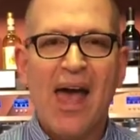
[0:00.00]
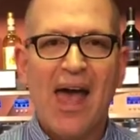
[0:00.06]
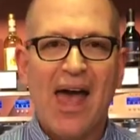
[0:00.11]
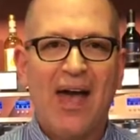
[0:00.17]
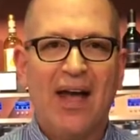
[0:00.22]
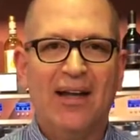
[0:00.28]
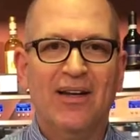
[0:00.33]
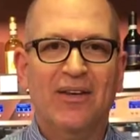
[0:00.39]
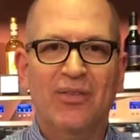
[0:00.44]

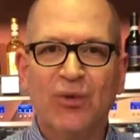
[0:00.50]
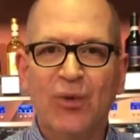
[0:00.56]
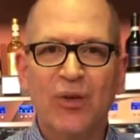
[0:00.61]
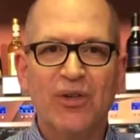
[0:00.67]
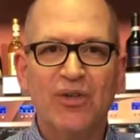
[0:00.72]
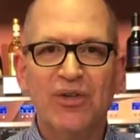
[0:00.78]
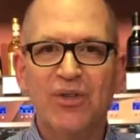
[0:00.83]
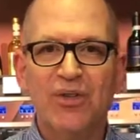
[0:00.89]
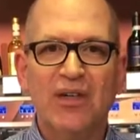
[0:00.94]
And of
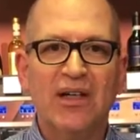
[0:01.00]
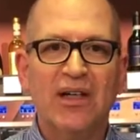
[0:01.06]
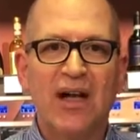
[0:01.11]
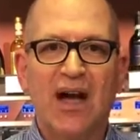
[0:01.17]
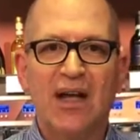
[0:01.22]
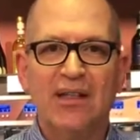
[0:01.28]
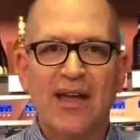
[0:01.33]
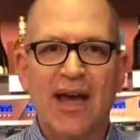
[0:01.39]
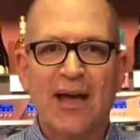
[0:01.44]
course, you can
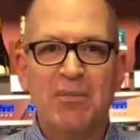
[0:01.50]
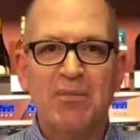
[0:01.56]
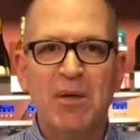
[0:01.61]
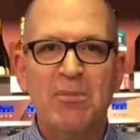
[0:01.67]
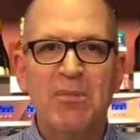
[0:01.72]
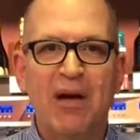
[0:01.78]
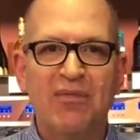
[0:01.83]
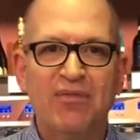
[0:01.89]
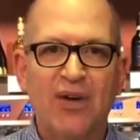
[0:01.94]
contact me
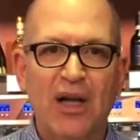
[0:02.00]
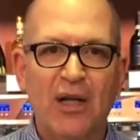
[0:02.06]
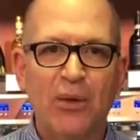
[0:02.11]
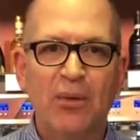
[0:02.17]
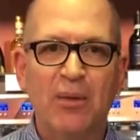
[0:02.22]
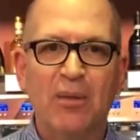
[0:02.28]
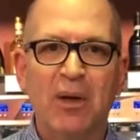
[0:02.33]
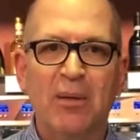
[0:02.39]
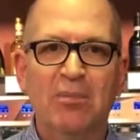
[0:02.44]
by
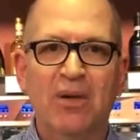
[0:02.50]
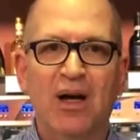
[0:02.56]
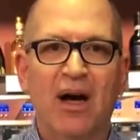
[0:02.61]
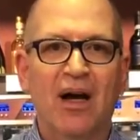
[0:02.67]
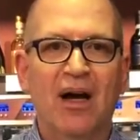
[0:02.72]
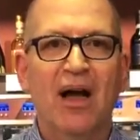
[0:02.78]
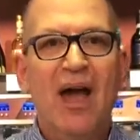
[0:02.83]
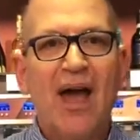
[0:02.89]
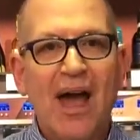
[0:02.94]
following my
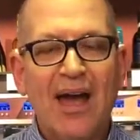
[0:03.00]
blog,